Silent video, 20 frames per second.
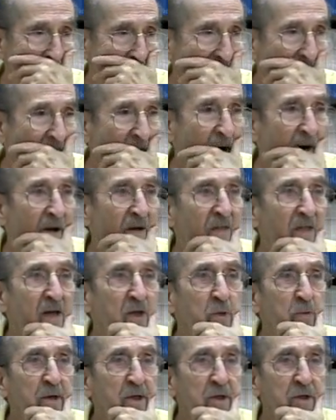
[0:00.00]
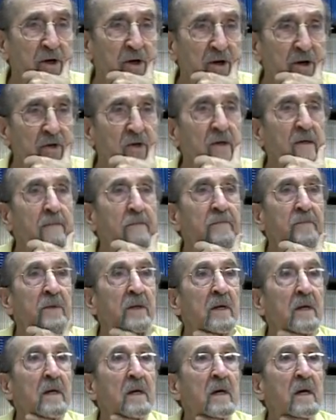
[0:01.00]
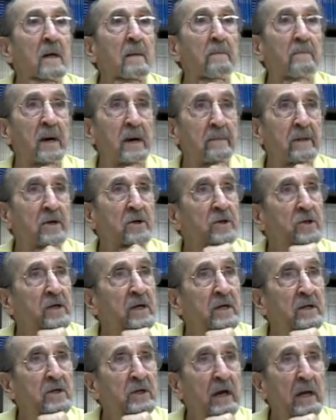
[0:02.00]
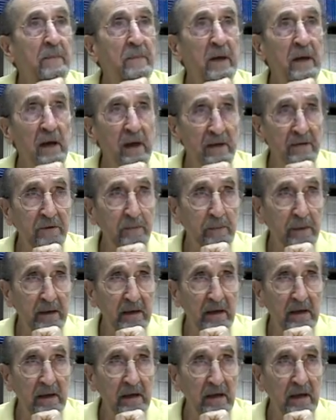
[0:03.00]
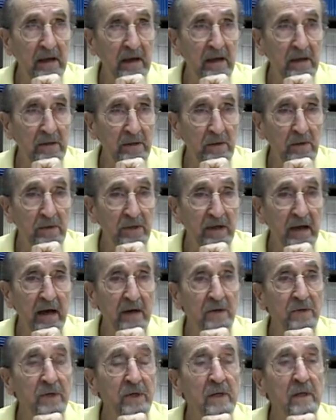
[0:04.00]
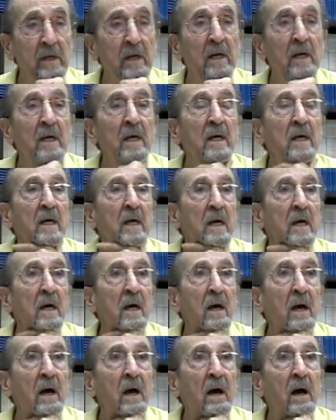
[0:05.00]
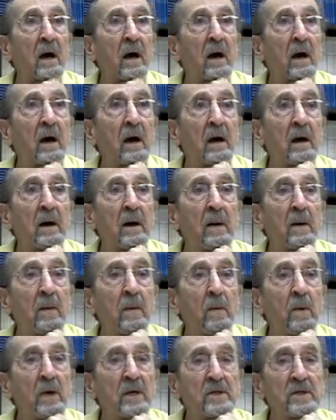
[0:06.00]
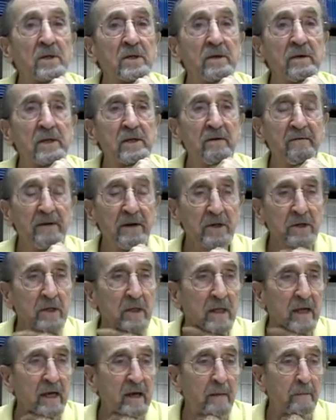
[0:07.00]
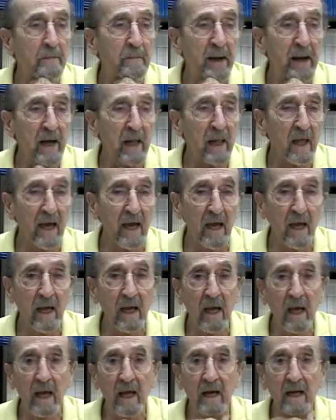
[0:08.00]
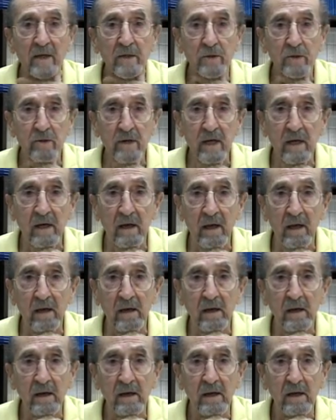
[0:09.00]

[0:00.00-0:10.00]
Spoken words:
Now, this research, published in JPSP in 2000, was sufficiently compelling and intriguing